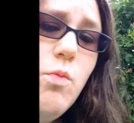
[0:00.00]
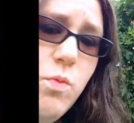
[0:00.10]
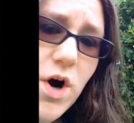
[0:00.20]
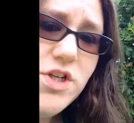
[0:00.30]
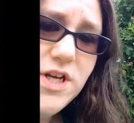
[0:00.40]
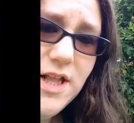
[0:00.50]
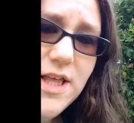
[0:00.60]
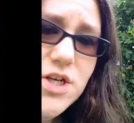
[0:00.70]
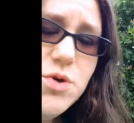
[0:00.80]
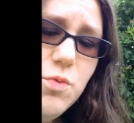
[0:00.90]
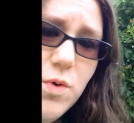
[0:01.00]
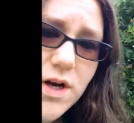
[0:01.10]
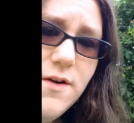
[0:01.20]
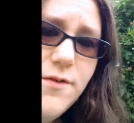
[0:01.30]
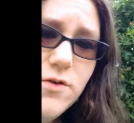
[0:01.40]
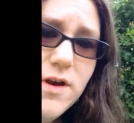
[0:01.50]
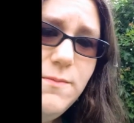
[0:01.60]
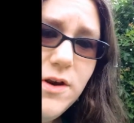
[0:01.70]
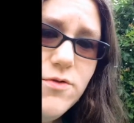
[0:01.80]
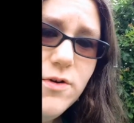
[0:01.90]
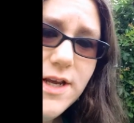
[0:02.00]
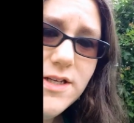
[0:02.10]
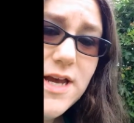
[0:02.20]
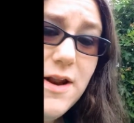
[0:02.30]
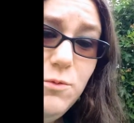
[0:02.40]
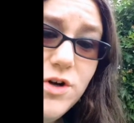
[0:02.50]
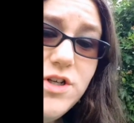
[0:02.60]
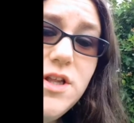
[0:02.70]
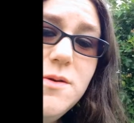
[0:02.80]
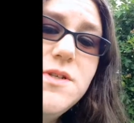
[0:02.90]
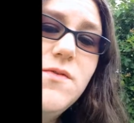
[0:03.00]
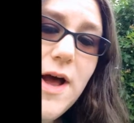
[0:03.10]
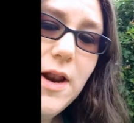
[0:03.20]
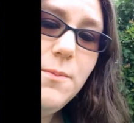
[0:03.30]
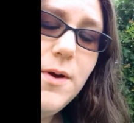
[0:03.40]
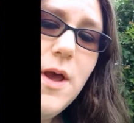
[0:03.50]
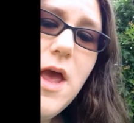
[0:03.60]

watching these wonderful creepy crawlies and watching them develop.